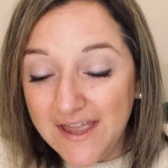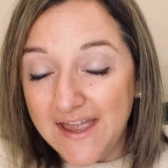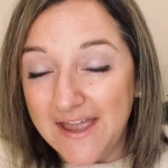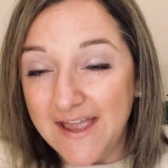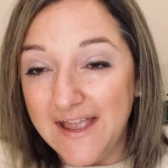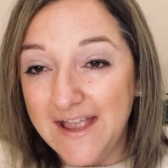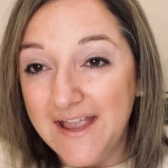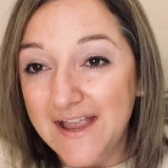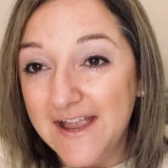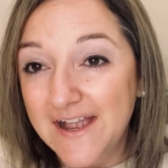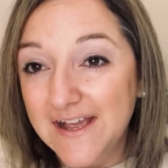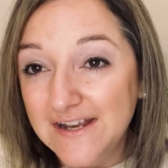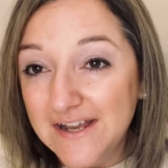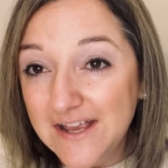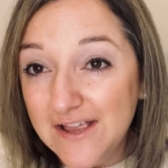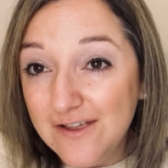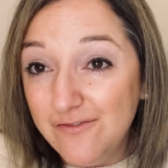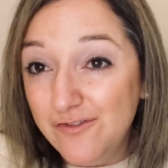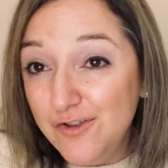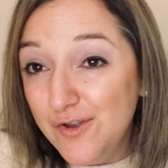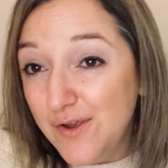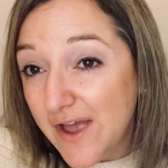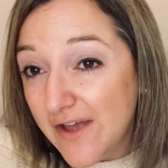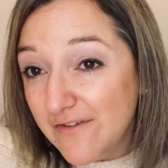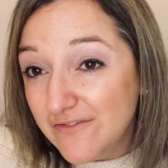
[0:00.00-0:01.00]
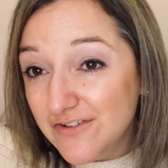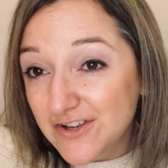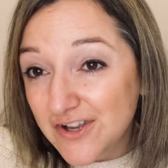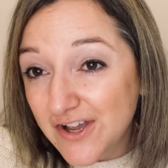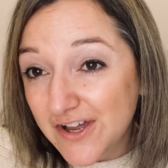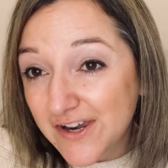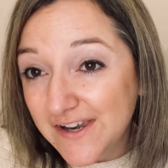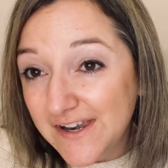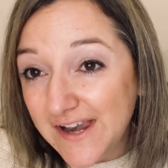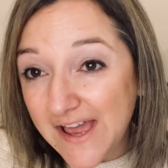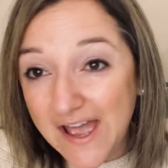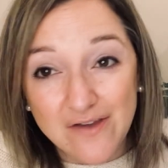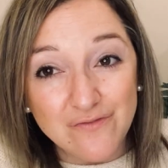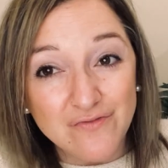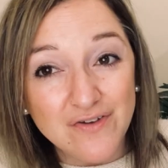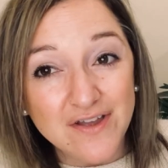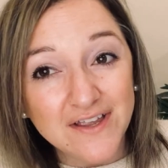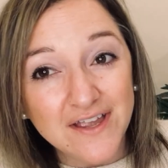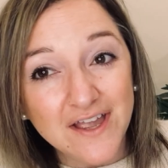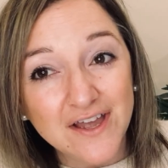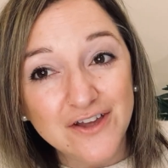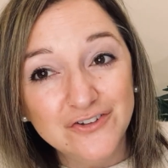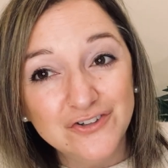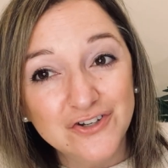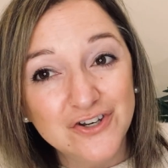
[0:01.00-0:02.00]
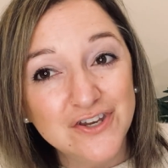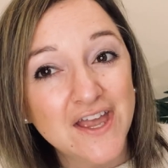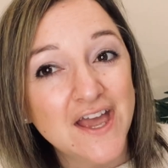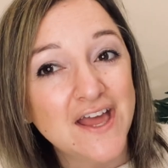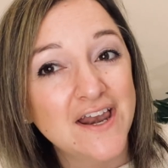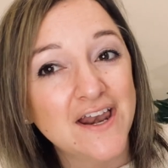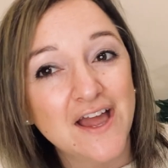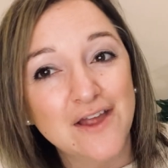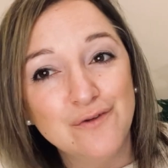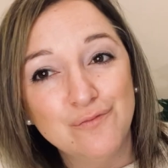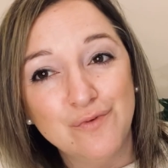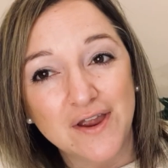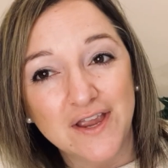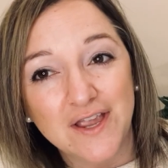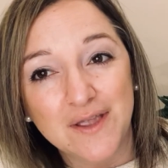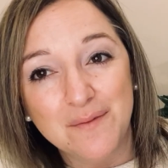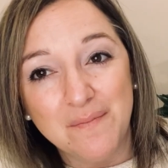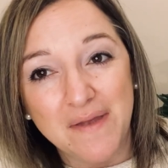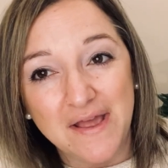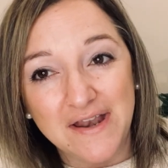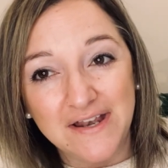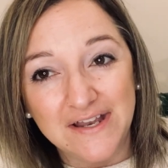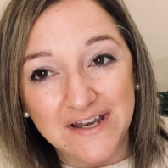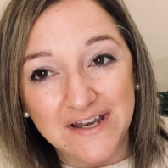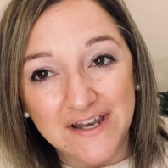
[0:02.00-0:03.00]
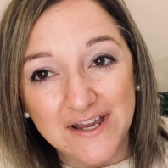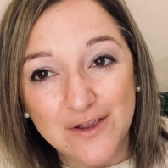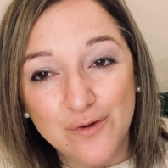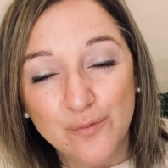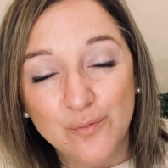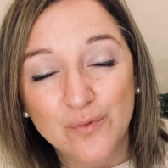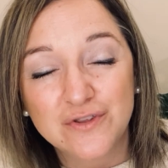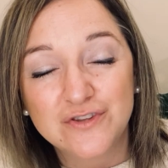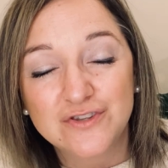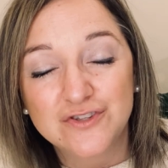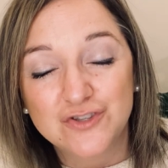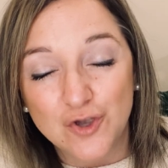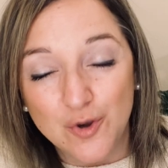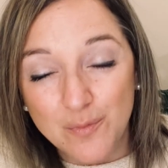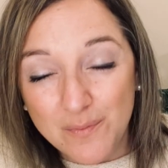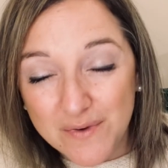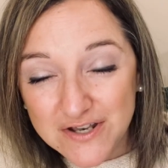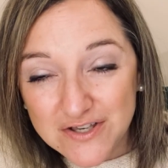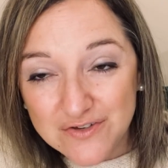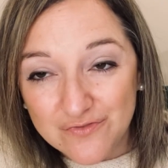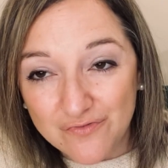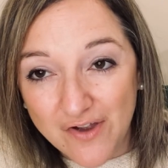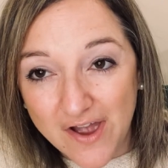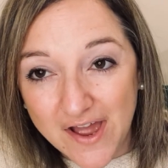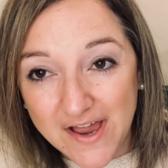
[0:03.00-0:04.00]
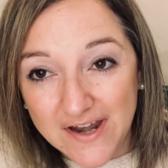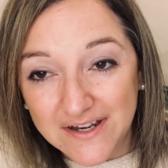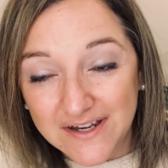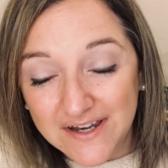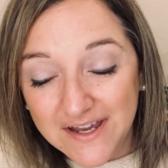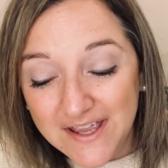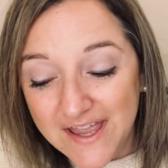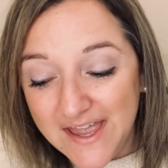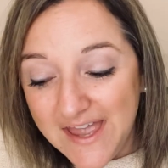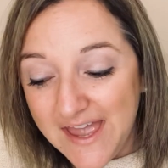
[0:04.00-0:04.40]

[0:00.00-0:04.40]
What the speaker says: And if you haven't got an advent calendar yet, I recommend It was so much fun.